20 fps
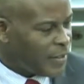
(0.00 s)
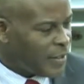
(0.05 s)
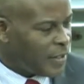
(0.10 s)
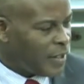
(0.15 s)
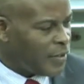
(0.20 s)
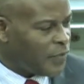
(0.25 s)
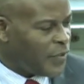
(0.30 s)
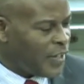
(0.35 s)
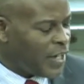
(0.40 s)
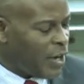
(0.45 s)

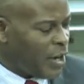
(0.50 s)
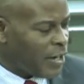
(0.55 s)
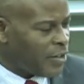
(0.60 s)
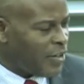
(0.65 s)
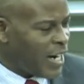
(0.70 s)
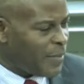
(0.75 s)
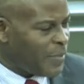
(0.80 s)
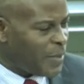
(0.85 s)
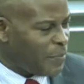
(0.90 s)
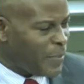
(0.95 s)
of the
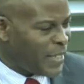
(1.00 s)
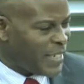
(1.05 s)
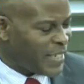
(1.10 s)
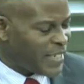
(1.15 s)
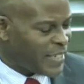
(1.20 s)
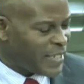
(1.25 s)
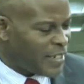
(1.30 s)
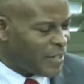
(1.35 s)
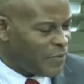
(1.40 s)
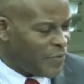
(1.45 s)
Honorable
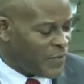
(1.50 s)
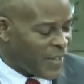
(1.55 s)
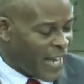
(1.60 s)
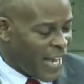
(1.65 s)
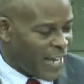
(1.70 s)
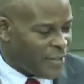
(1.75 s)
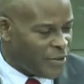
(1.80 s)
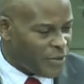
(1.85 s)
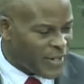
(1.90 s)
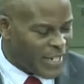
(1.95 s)
Minister
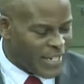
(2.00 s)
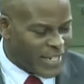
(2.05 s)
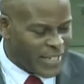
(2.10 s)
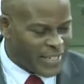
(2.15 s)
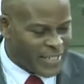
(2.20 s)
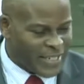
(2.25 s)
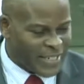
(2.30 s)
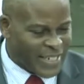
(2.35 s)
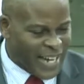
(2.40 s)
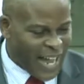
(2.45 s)
of
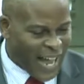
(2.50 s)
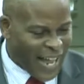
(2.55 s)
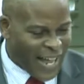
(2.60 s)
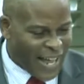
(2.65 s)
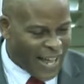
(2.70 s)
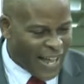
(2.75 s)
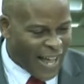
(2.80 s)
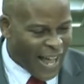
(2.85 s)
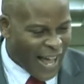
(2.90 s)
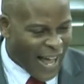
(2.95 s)
Education
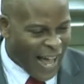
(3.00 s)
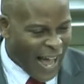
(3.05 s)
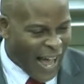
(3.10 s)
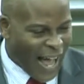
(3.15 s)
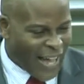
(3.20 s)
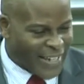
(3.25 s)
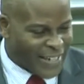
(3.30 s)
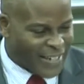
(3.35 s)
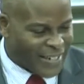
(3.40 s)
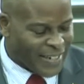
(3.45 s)

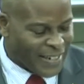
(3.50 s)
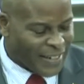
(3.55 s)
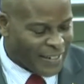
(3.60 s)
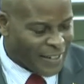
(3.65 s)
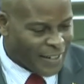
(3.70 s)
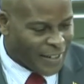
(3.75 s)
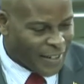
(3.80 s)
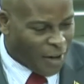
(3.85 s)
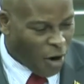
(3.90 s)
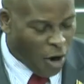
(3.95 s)

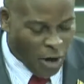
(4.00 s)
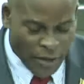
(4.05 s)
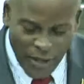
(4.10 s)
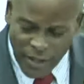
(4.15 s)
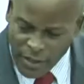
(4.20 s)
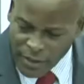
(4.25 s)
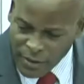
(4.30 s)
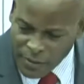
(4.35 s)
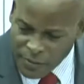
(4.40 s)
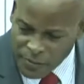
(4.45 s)
at
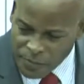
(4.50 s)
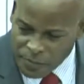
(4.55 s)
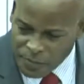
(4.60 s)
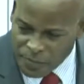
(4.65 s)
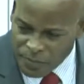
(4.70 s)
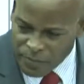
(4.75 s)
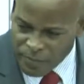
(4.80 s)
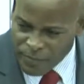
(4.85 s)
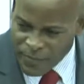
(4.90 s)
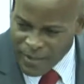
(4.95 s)
honor.
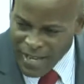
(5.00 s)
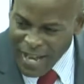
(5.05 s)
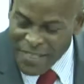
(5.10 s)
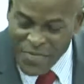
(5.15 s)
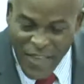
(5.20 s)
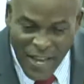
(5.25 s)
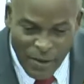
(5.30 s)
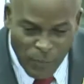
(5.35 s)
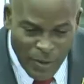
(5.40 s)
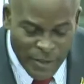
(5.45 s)

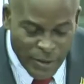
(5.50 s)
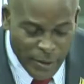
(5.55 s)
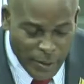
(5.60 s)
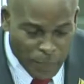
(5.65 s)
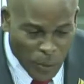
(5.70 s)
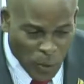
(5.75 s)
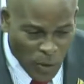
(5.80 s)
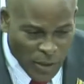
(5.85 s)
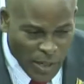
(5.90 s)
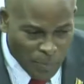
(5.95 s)
And then we
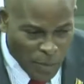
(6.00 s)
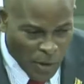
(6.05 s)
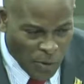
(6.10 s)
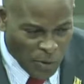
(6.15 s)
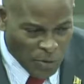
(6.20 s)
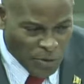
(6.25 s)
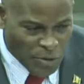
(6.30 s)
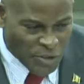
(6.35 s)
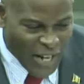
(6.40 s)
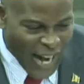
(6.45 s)
spoke
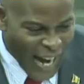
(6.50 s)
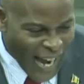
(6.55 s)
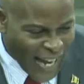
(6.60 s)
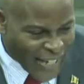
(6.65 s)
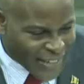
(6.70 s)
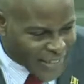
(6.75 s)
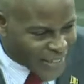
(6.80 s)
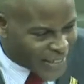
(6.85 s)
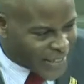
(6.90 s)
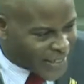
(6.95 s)
about
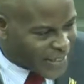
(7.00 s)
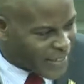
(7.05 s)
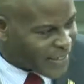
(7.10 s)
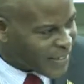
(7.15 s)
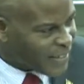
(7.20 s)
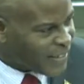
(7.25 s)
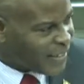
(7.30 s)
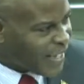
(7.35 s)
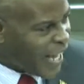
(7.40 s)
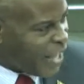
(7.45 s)
grants,
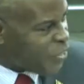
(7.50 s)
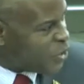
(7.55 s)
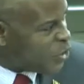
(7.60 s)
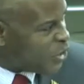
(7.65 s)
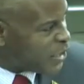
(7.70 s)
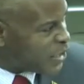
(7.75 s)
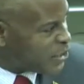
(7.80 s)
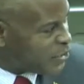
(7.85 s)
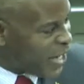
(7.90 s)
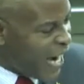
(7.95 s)
and
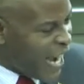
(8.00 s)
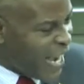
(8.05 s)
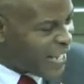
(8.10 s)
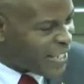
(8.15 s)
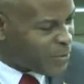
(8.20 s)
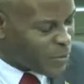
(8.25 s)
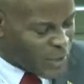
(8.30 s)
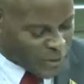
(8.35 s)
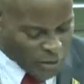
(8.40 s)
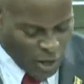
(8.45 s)
those
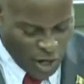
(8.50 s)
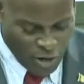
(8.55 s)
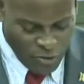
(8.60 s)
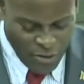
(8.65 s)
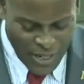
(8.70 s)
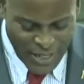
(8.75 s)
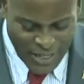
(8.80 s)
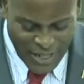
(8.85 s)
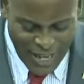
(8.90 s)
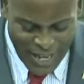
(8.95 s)
grants were not
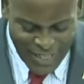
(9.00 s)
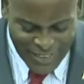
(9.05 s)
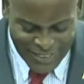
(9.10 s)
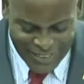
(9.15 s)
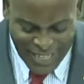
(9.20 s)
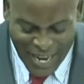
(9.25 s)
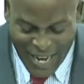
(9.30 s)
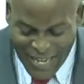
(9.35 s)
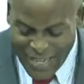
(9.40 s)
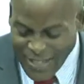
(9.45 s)

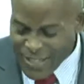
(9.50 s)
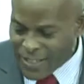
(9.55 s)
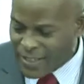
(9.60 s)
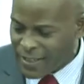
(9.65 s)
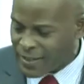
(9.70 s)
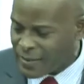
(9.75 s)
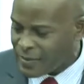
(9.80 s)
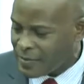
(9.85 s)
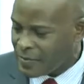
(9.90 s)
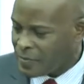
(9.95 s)
realized
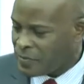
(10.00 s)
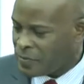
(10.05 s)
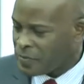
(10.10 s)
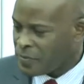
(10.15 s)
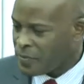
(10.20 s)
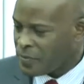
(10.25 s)
either.